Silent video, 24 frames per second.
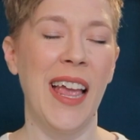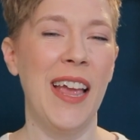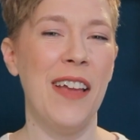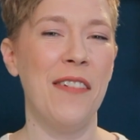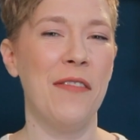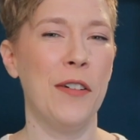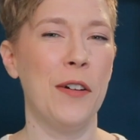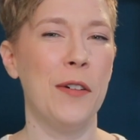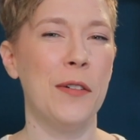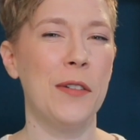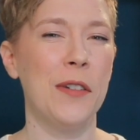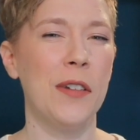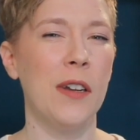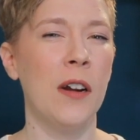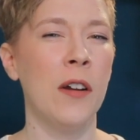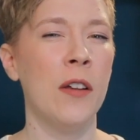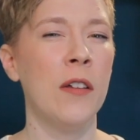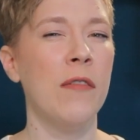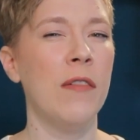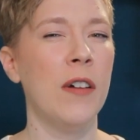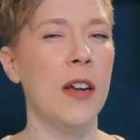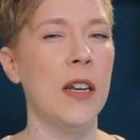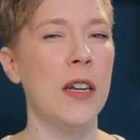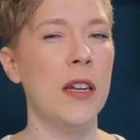Hey folks, are
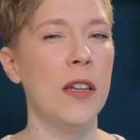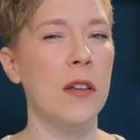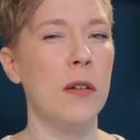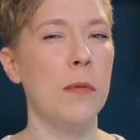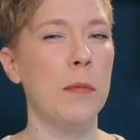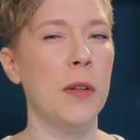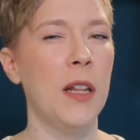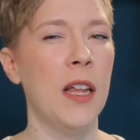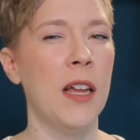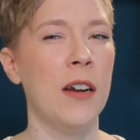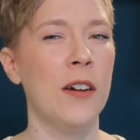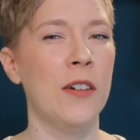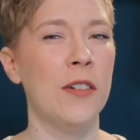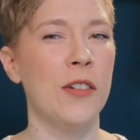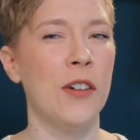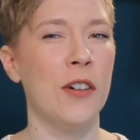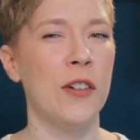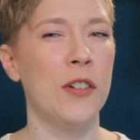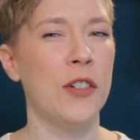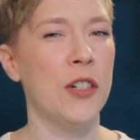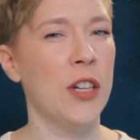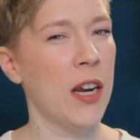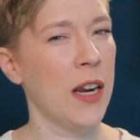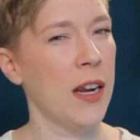you finding your players
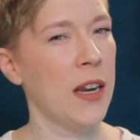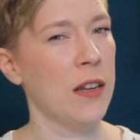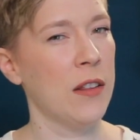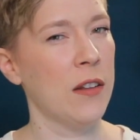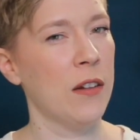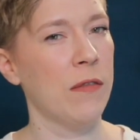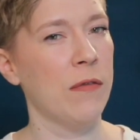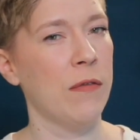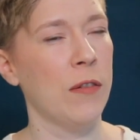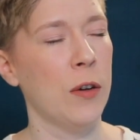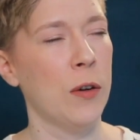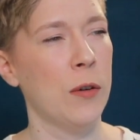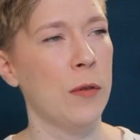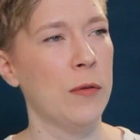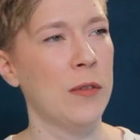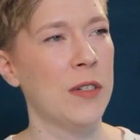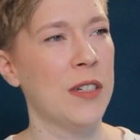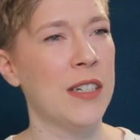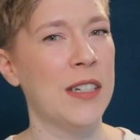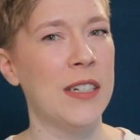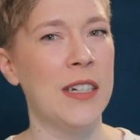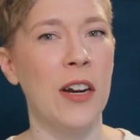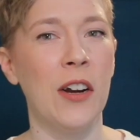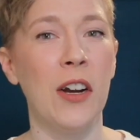are checking their
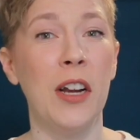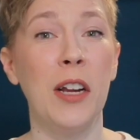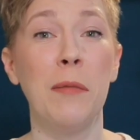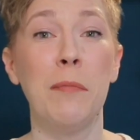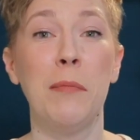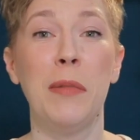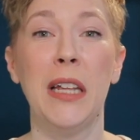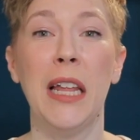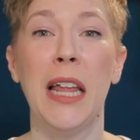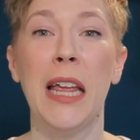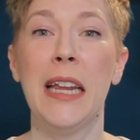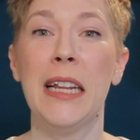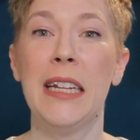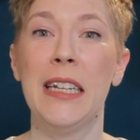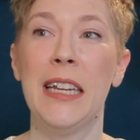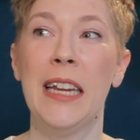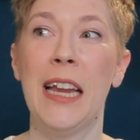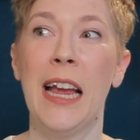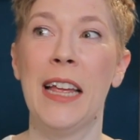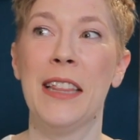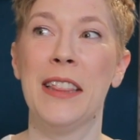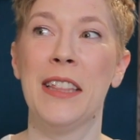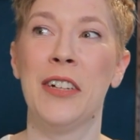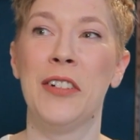phones, staring
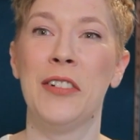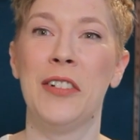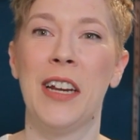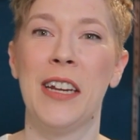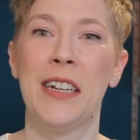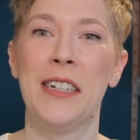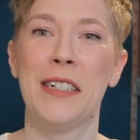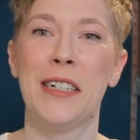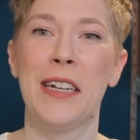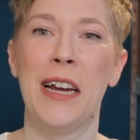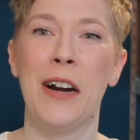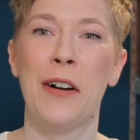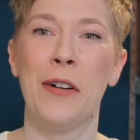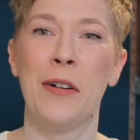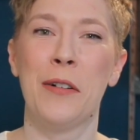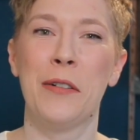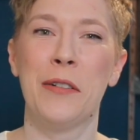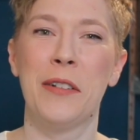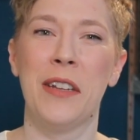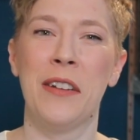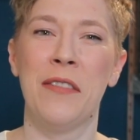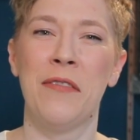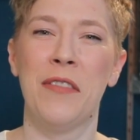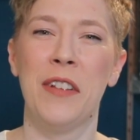blankly at their dice
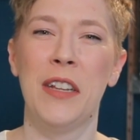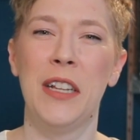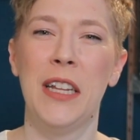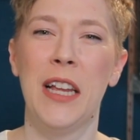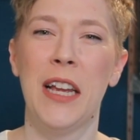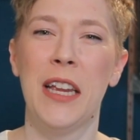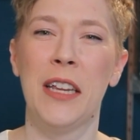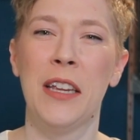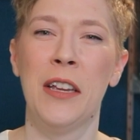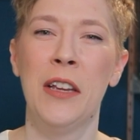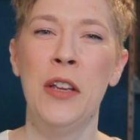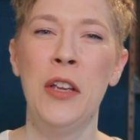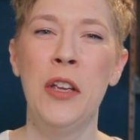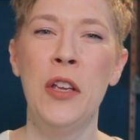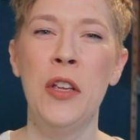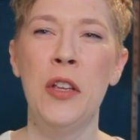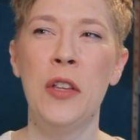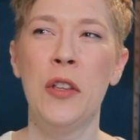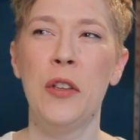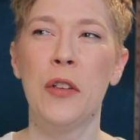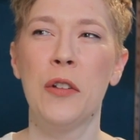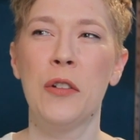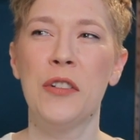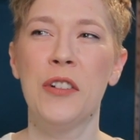towers, and feel like
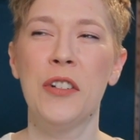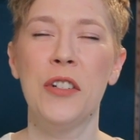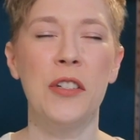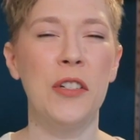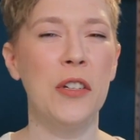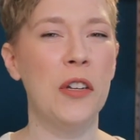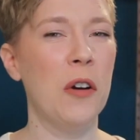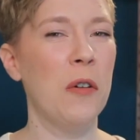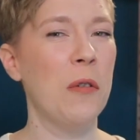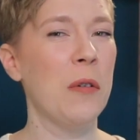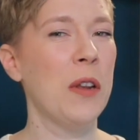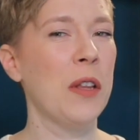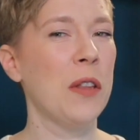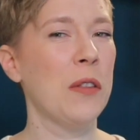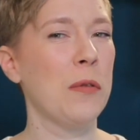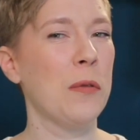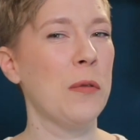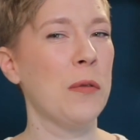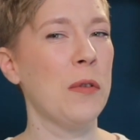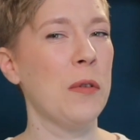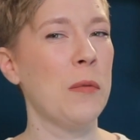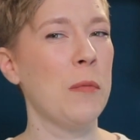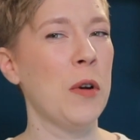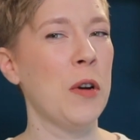you're just going
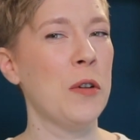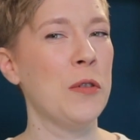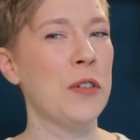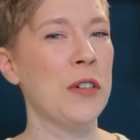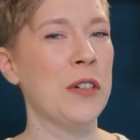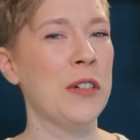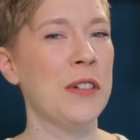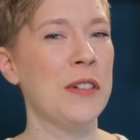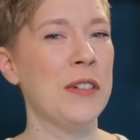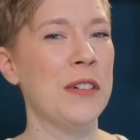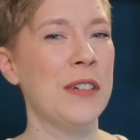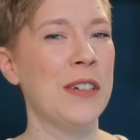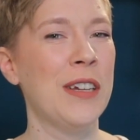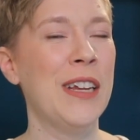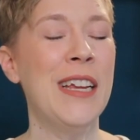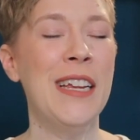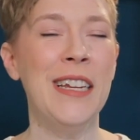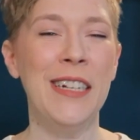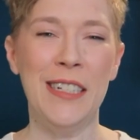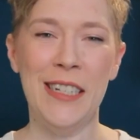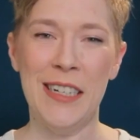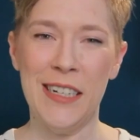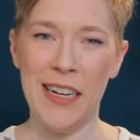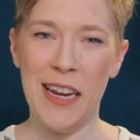through the motions?
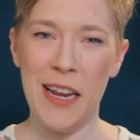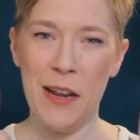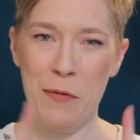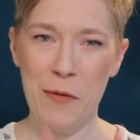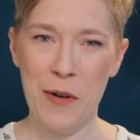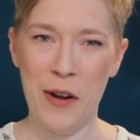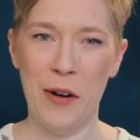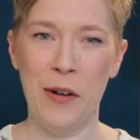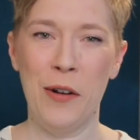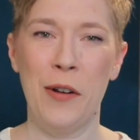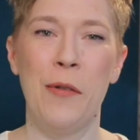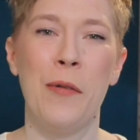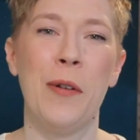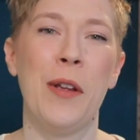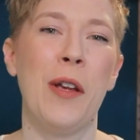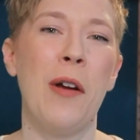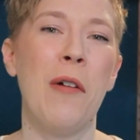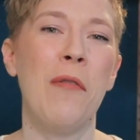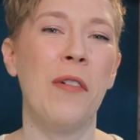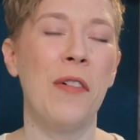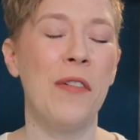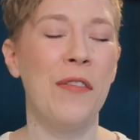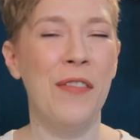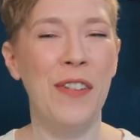Today we are going
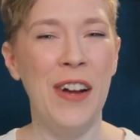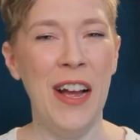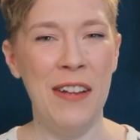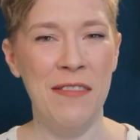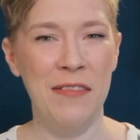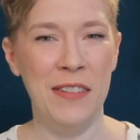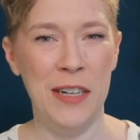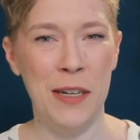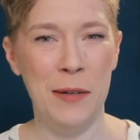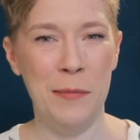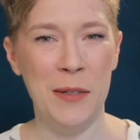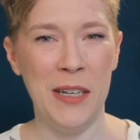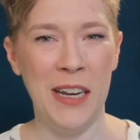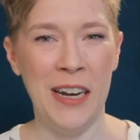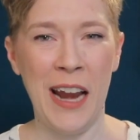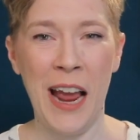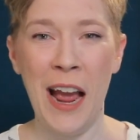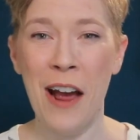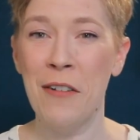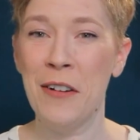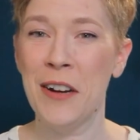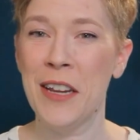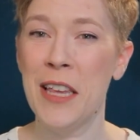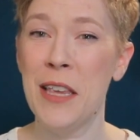over 5 tips on
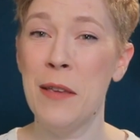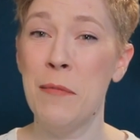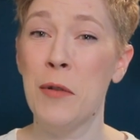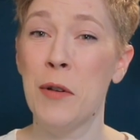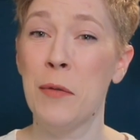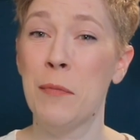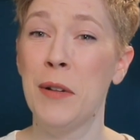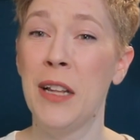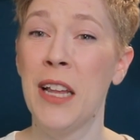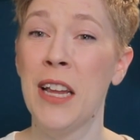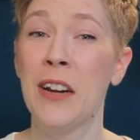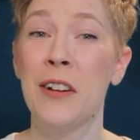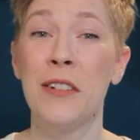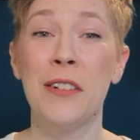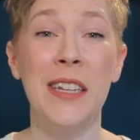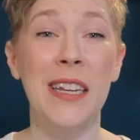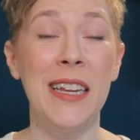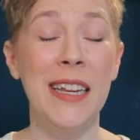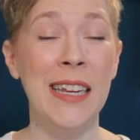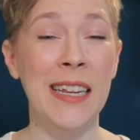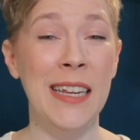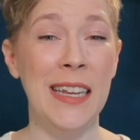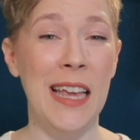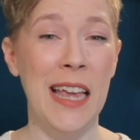how to keep your players
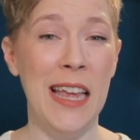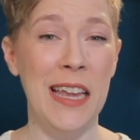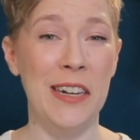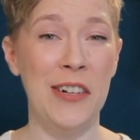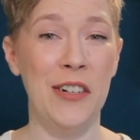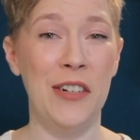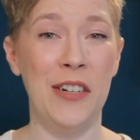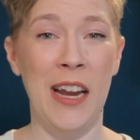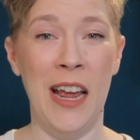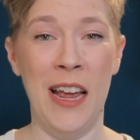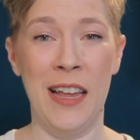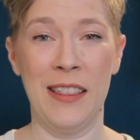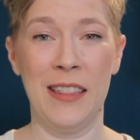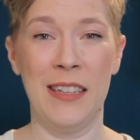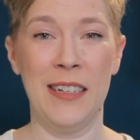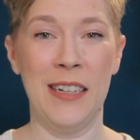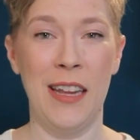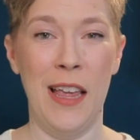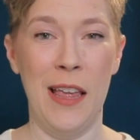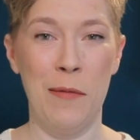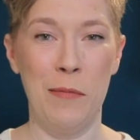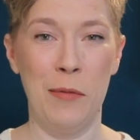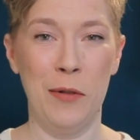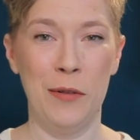engaged at the
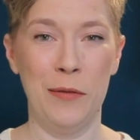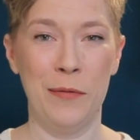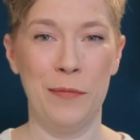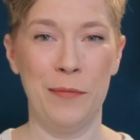table.